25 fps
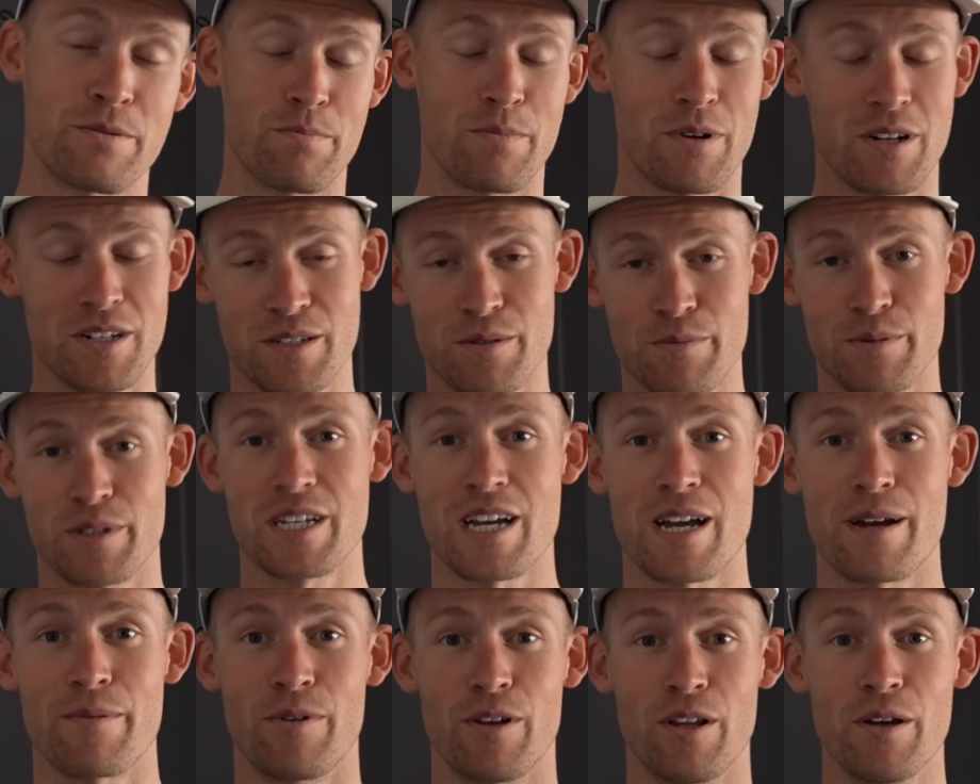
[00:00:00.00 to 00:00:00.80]

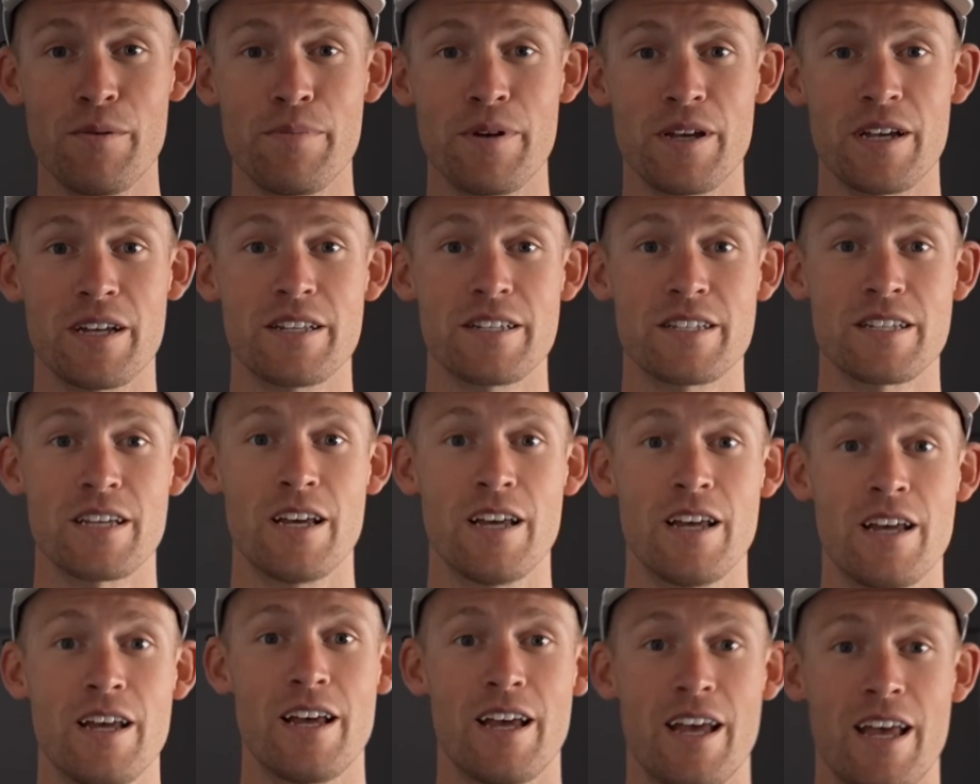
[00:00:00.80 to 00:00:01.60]
multiple-time Olympians,
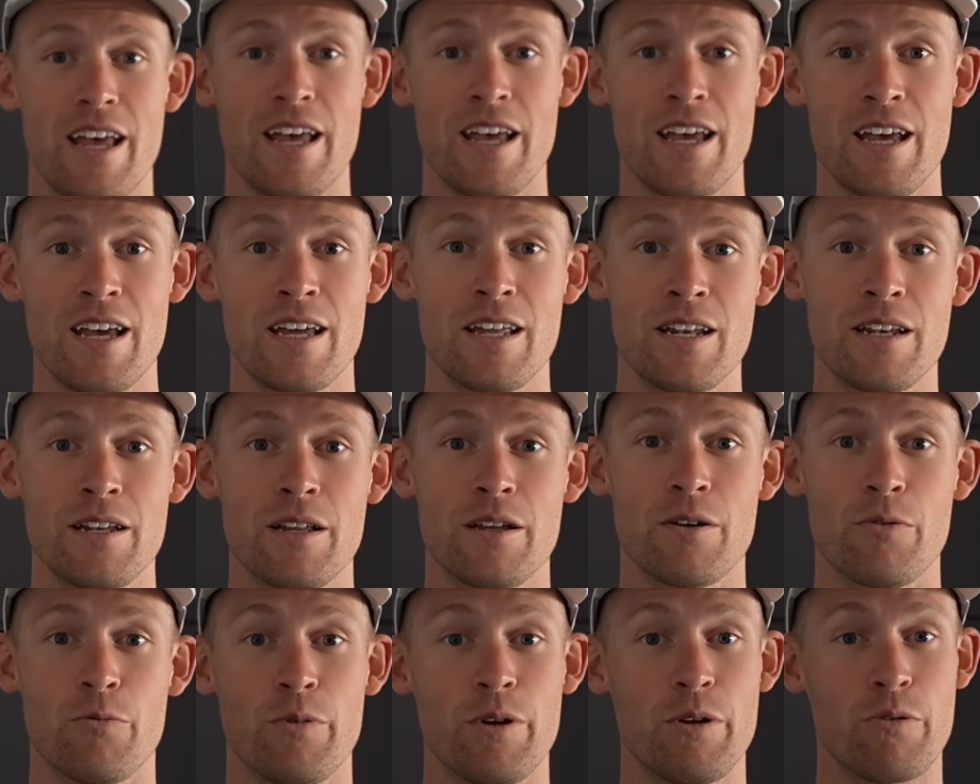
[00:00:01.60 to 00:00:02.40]
and
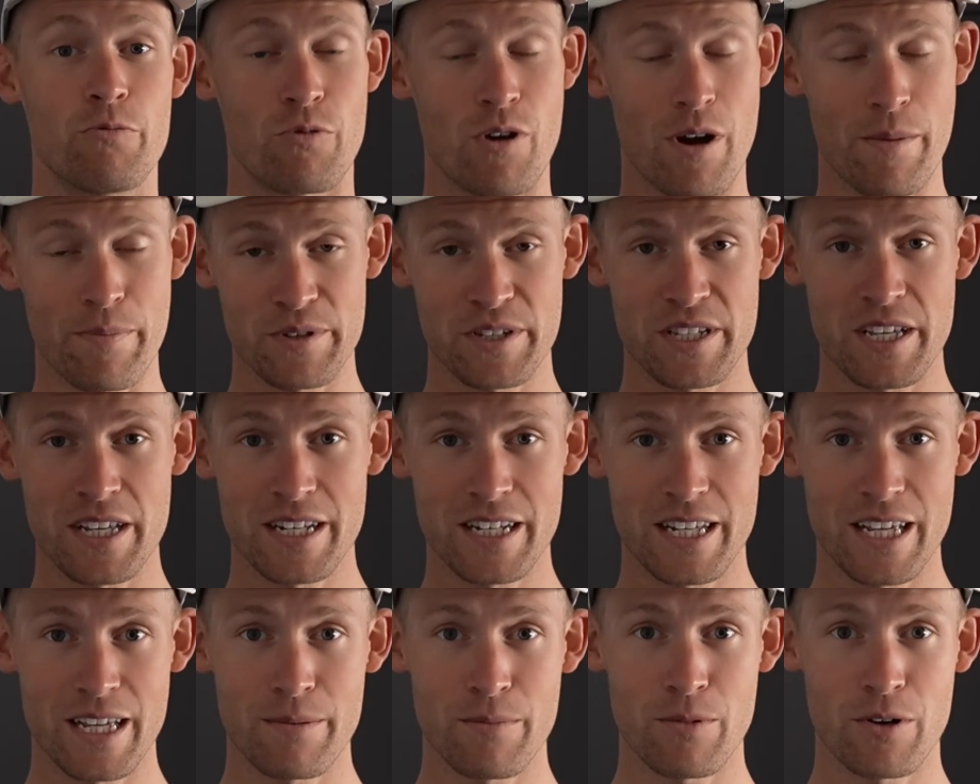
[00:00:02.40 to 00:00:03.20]
we
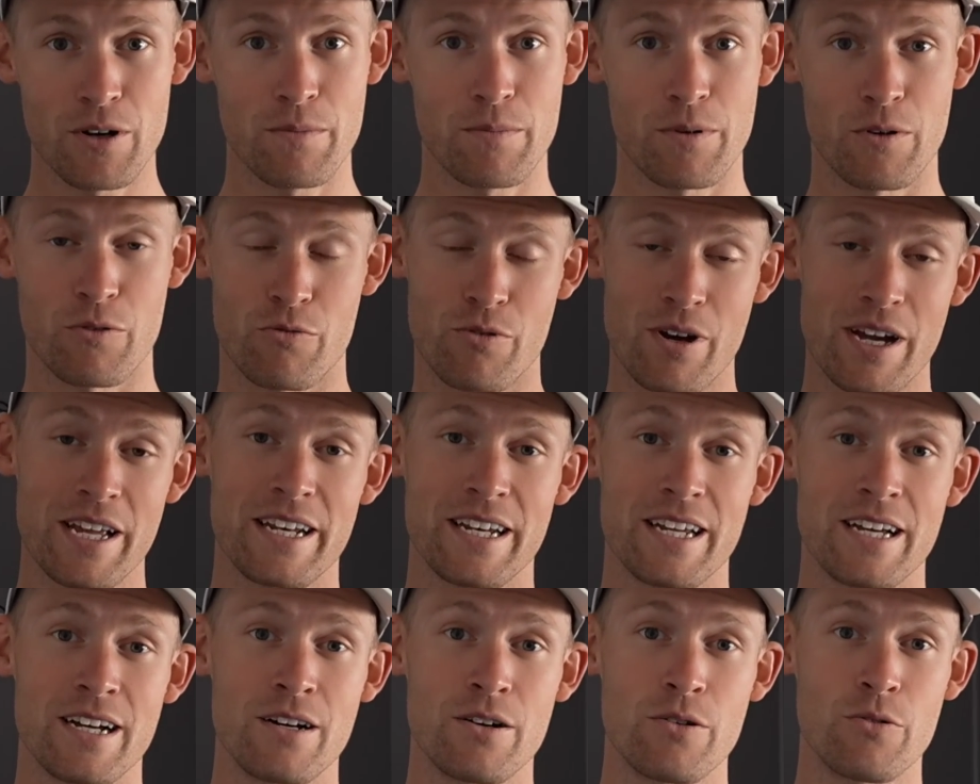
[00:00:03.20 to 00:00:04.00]
represent Denmark, but right
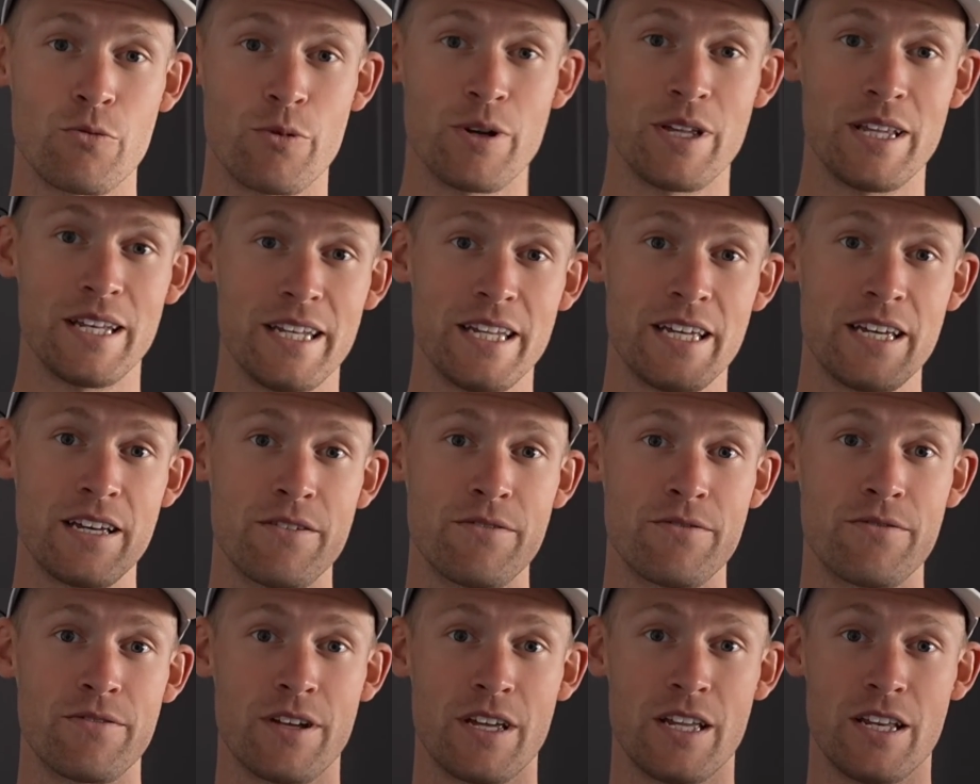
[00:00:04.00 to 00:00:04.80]
now we
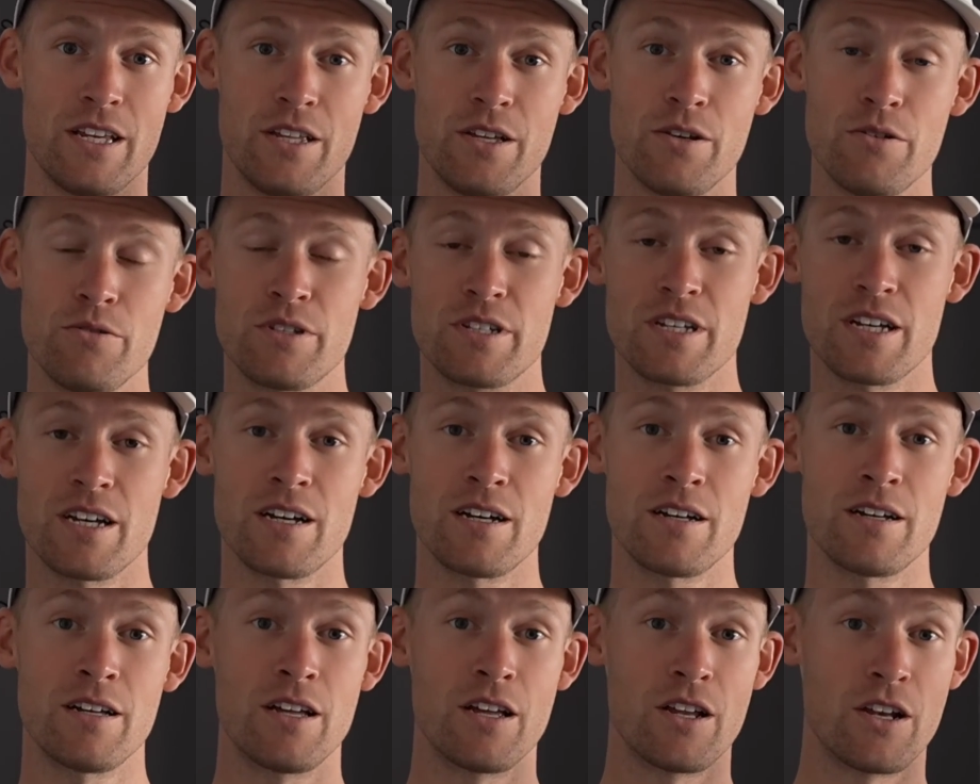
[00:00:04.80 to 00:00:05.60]
live in
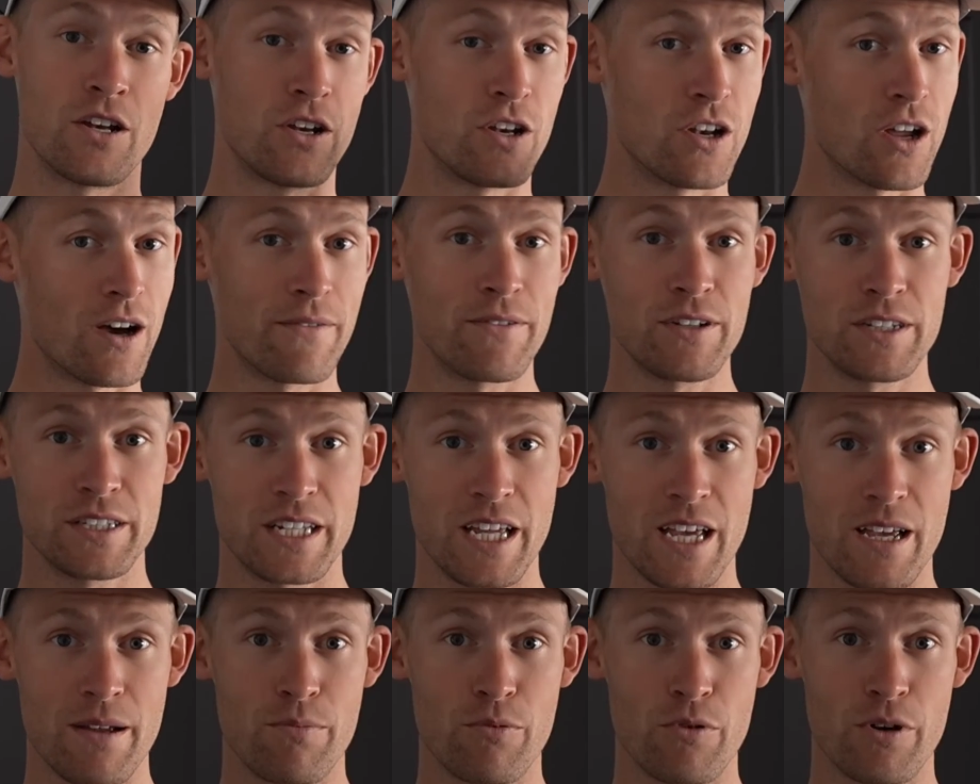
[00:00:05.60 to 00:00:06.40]
Utah, Novel
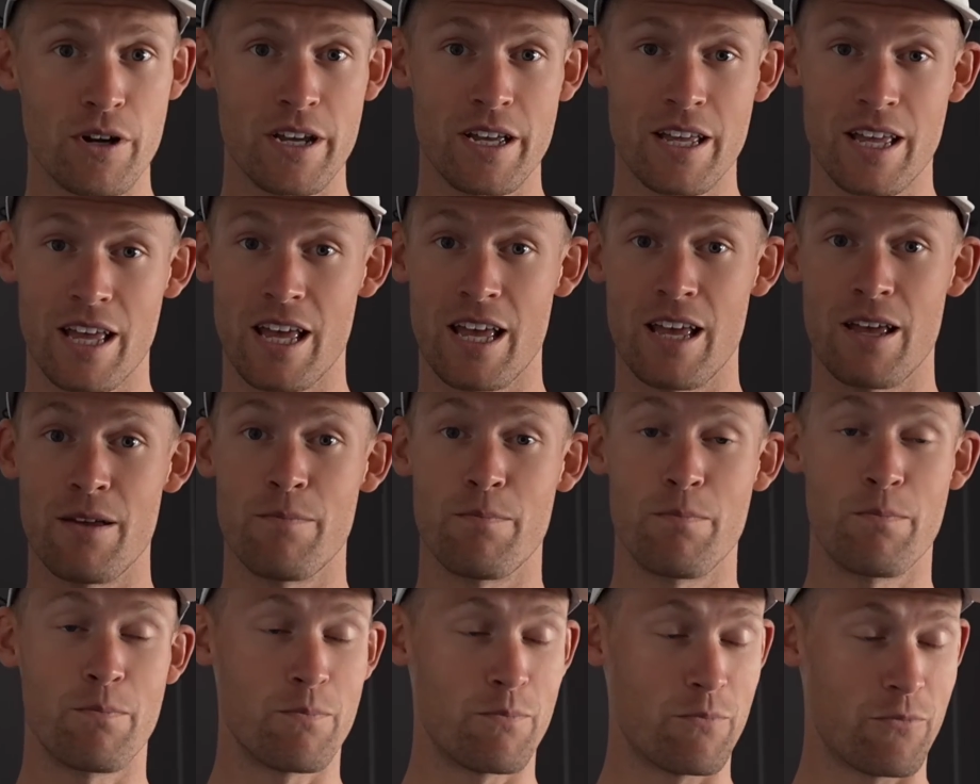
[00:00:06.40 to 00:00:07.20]
Daybreak, a
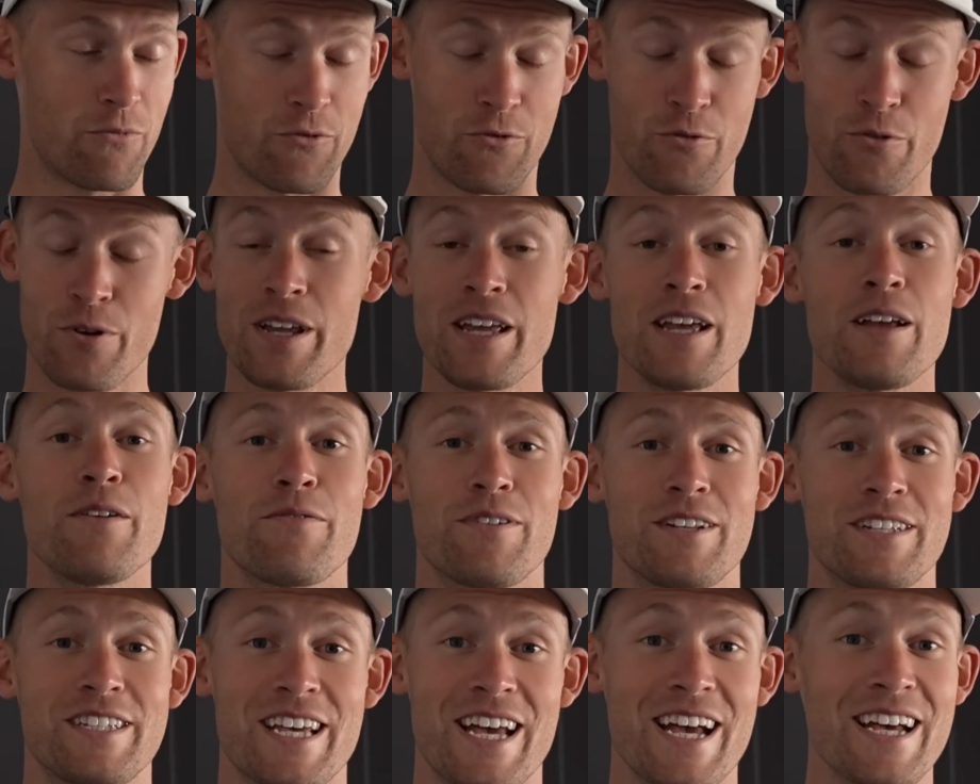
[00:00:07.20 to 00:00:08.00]
freaking
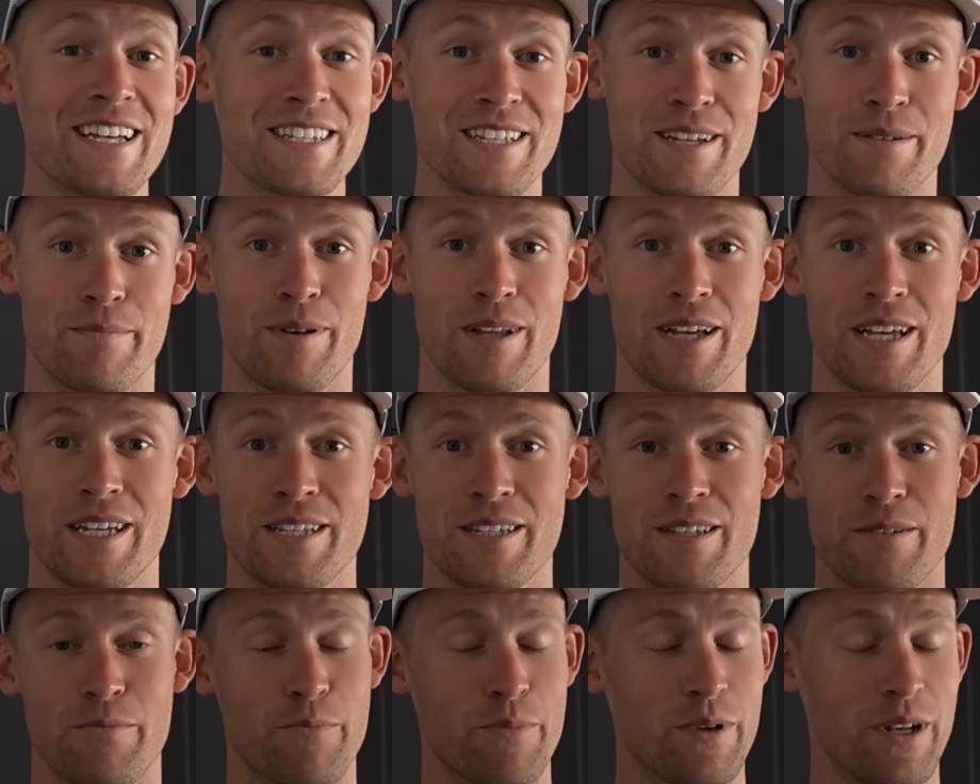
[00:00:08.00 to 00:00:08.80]
fantastic
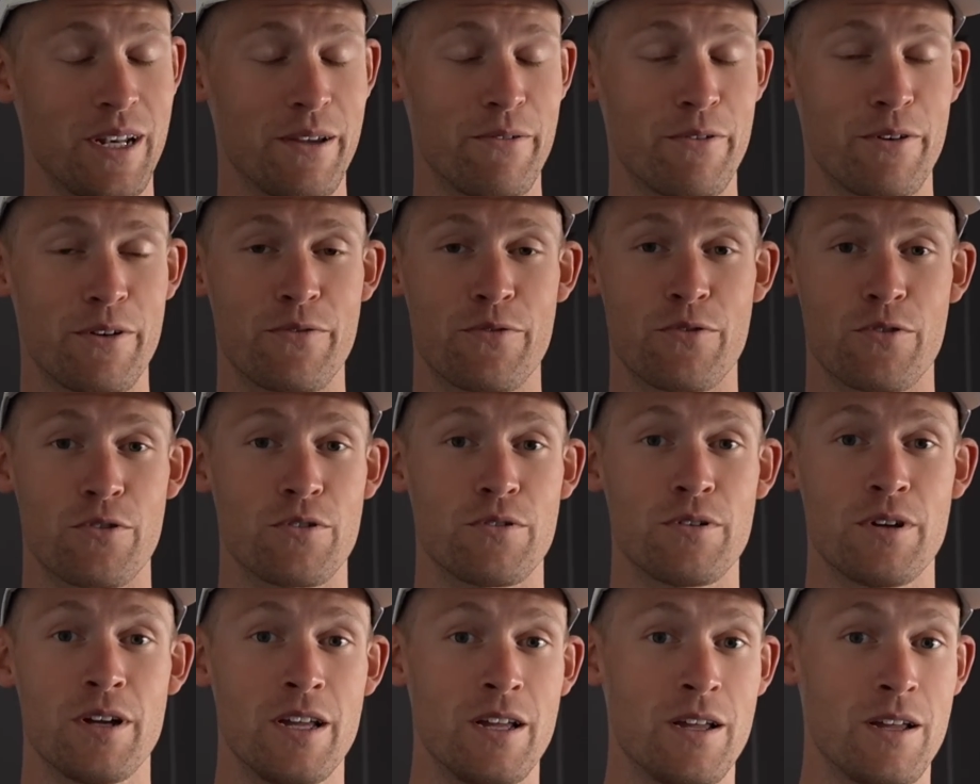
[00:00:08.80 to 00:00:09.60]
place. I've been living
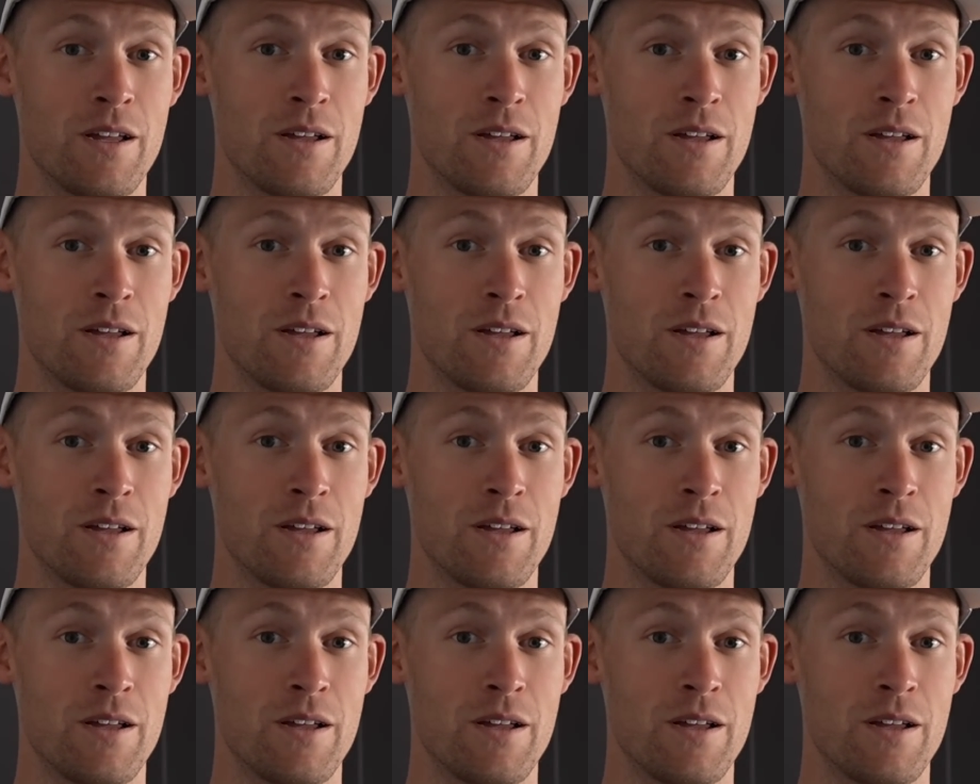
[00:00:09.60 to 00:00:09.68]
for